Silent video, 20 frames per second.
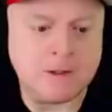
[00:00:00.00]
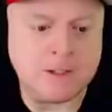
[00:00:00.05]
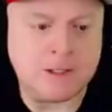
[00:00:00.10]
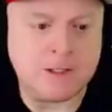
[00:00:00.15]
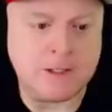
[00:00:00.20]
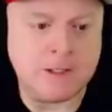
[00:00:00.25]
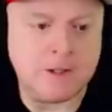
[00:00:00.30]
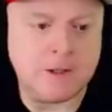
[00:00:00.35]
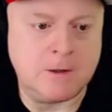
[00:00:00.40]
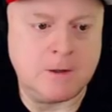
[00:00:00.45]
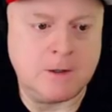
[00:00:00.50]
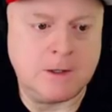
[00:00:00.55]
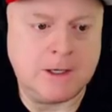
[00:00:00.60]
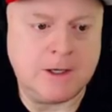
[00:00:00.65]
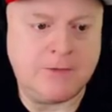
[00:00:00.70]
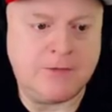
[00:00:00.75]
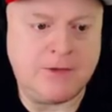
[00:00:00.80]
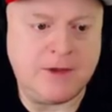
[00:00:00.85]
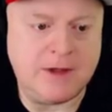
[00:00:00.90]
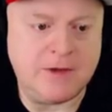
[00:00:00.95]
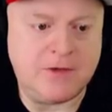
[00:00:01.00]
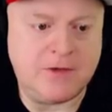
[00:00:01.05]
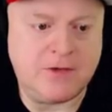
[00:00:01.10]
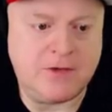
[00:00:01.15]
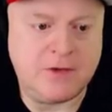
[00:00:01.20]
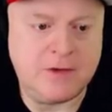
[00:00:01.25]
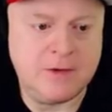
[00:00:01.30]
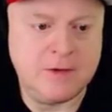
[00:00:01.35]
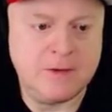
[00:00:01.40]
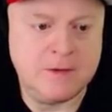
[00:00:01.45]
check here. Get
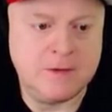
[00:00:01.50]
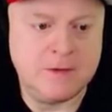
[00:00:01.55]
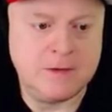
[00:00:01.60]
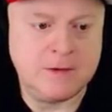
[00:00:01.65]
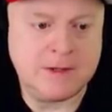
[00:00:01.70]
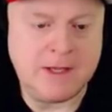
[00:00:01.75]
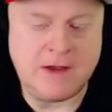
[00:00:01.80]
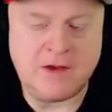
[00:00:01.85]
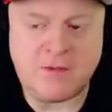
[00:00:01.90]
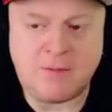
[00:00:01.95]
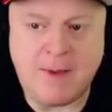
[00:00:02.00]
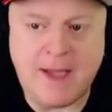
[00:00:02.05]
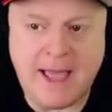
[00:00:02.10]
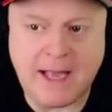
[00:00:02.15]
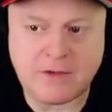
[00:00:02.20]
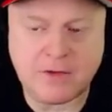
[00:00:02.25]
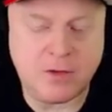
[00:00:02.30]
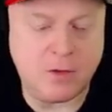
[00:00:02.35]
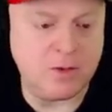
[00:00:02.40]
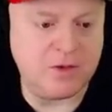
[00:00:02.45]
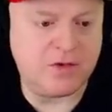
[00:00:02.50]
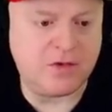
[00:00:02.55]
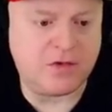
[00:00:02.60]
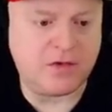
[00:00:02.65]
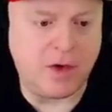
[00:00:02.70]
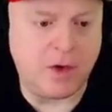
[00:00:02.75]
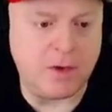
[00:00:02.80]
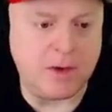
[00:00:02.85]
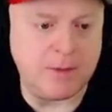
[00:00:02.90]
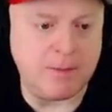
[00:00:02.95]
this. Okay, he's back to his
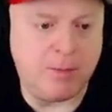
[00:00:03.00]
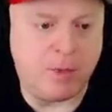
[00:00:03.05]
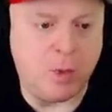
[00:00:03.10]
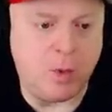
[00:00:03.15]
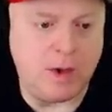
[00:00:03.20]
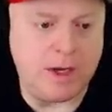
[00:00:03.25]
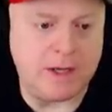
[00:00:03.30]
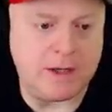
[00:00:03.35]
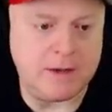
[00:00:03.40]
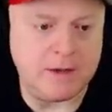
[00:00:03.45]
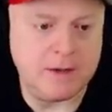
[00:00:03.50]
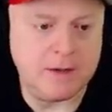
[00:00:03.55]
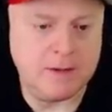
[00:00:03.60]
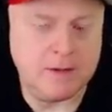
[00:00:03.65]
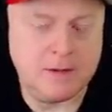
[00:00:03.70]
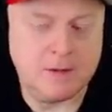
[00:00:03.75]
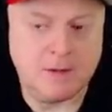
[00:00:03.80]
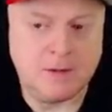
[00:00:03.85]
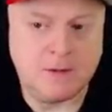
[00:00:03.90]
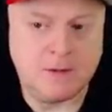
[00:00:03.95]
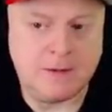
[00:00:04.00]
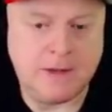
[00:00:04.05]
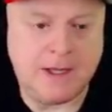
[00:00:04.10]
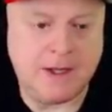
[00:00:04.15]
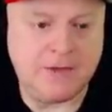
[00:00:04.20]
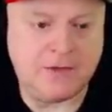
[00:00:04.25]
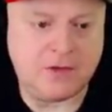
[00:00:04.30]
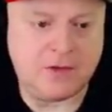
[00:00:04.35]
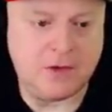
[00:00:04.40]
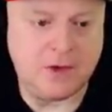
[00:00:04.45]
starting point.
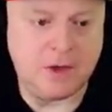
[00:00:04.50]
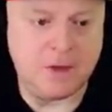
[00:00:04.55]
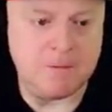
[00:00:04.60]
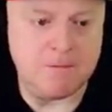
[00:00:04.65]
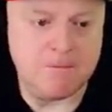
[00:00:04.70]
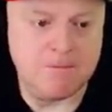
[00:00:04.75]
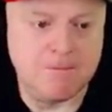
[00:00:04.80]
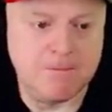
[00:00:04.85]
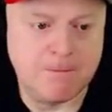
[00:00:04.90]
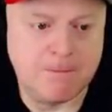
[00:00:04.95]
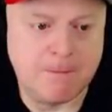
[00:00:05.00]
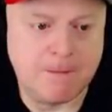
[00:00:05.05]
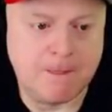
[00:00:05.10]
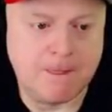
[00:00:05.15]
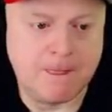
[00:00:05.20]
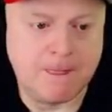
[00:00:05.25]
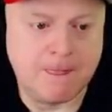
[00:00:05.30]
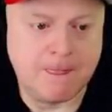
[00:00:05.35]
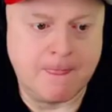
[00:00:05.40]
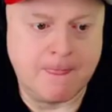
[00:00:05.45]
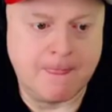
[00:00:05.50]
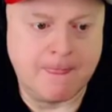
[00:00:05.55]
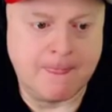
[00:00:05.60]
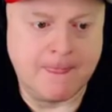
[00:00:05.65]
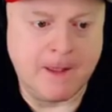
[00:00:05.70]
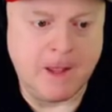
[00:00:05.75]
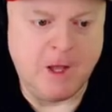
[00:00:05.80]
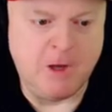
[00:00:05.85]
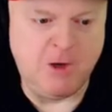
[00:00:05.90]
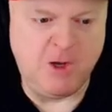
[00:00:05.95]
That's good.
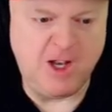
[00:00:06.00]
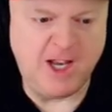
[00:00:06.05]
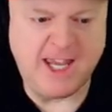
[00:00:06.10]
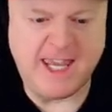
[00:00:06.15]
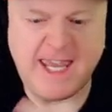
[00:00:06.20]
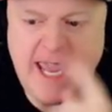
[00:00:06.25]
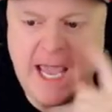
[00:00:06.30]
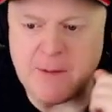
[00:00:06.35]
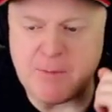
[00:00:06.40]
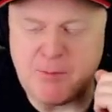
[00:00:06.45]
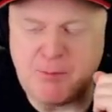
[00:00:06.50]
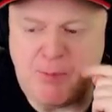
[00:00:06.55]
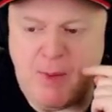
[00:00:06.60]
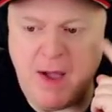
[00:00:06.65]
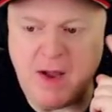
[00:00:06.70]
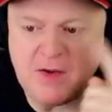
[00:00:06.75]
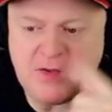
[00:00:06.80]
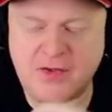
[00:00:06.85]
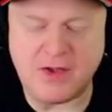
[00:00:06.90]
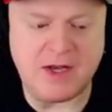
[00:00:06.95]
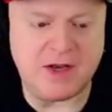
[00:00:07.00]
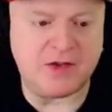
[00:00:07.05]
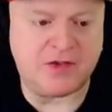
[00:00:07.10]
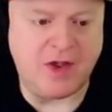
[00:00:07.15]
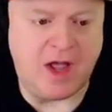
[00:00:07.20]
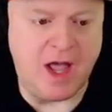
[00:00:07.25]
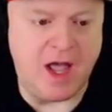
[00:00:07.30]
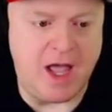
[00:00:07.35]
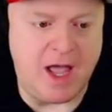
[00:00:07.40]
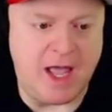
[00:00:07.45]
It looked like he had bugs in his
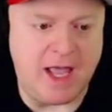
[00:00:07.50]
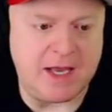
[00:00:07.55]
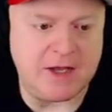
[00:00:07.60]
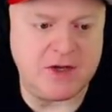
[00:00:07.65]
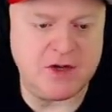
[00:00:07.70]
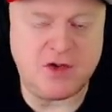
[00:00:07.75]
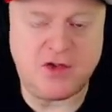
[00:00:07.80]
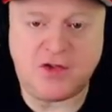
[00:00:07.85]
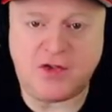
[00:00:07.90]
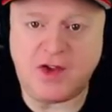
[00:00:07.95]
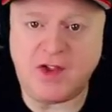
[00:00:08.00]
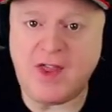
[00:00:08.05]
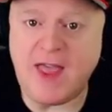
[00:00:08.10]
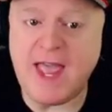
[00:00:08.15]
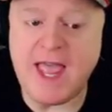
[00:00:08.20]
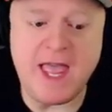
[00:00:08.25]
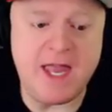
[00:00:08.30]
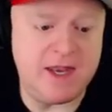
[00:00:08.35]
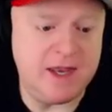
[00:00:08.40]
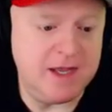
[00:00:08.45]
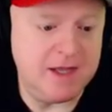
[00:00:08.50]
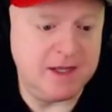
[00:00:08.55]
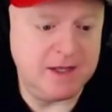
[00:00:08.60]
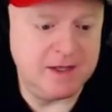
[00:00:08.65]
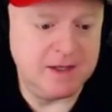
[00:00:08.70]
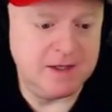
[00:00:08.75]
eye. Did you see that?